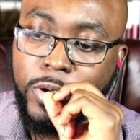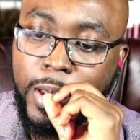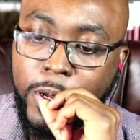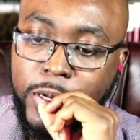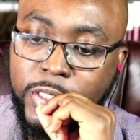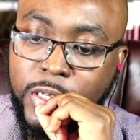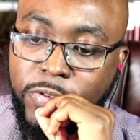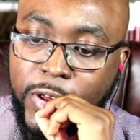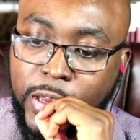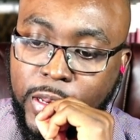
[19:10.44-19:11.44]
I'm gonna see
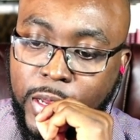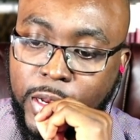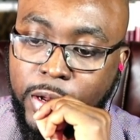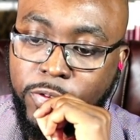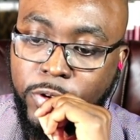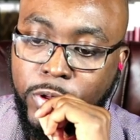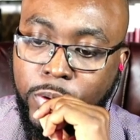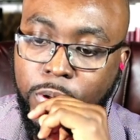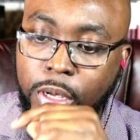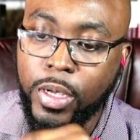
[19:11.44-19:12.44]
if I can get that for
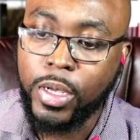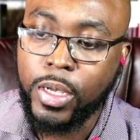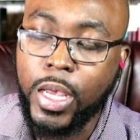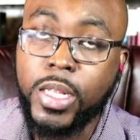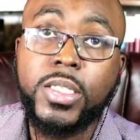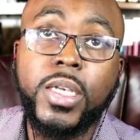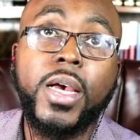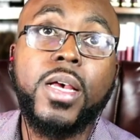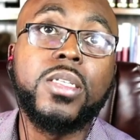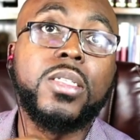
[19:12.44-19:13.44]
you. It
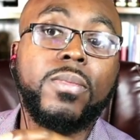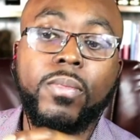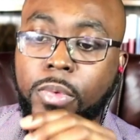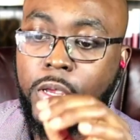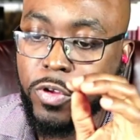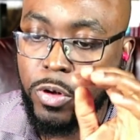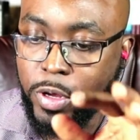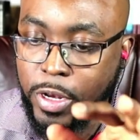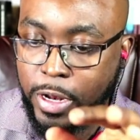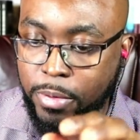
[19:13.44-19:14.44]
says, if you're
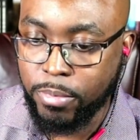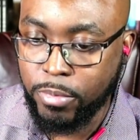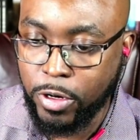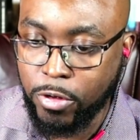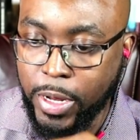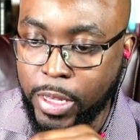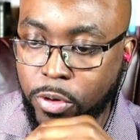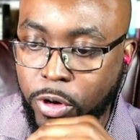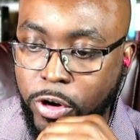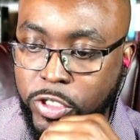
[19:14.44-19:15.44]
looking at you know my
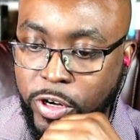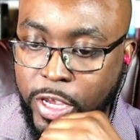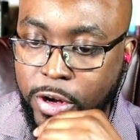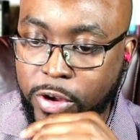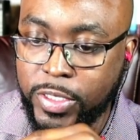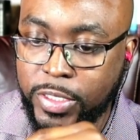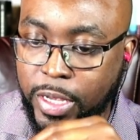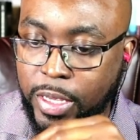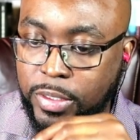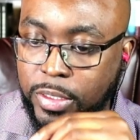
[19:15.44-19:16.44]
little cursor here, it
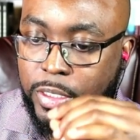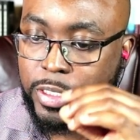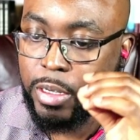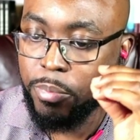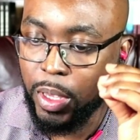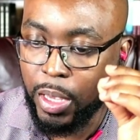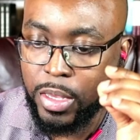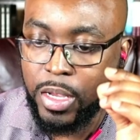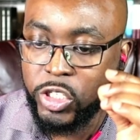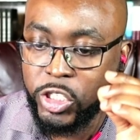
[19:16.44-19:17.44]
says
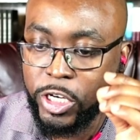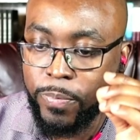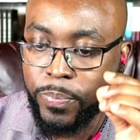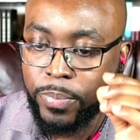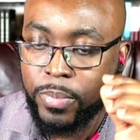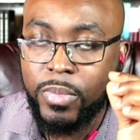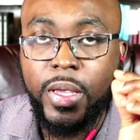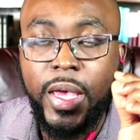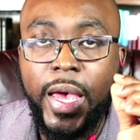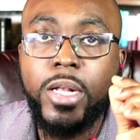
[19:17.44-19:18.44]
companionship
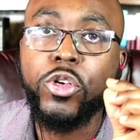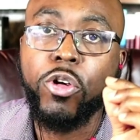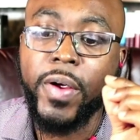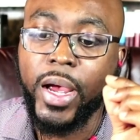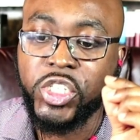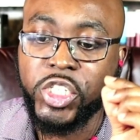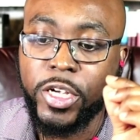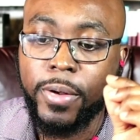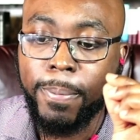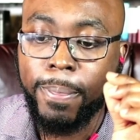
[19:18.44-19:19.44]

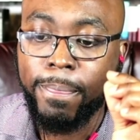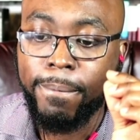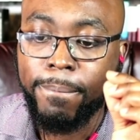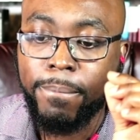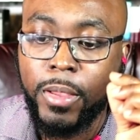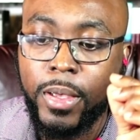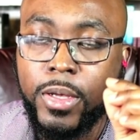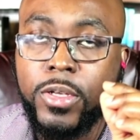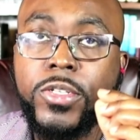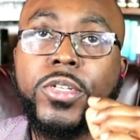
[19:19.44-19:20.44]
interaction.
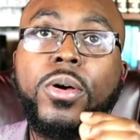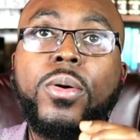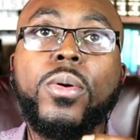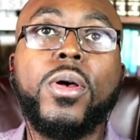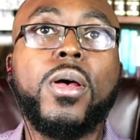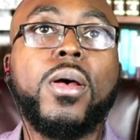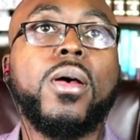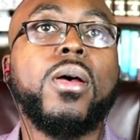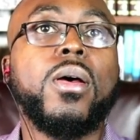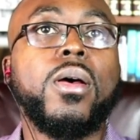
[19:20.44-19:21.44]
So,
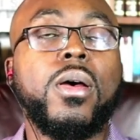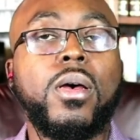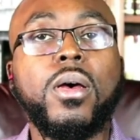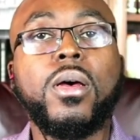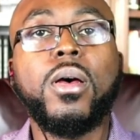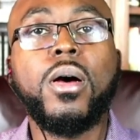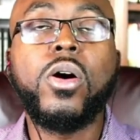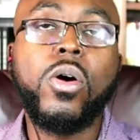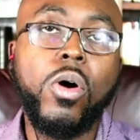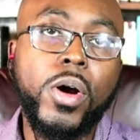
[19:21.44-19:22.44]

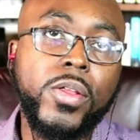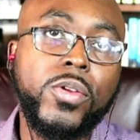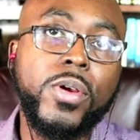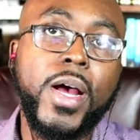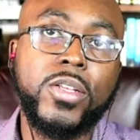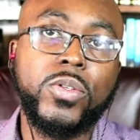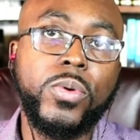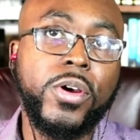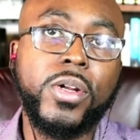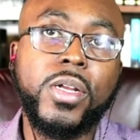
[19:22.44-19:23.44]
according to God's
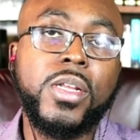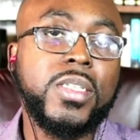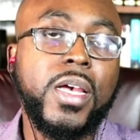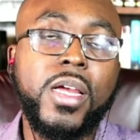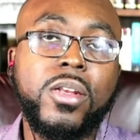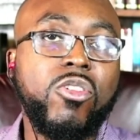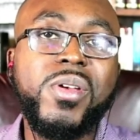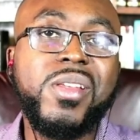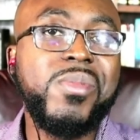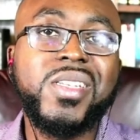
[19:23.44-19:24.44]
word, it is saying, don't
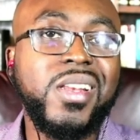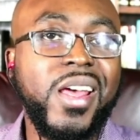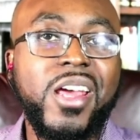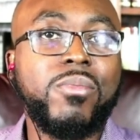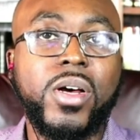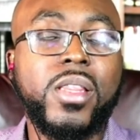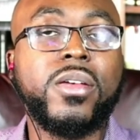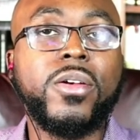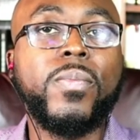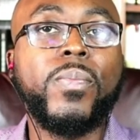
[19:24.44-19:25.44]
be misled, brother.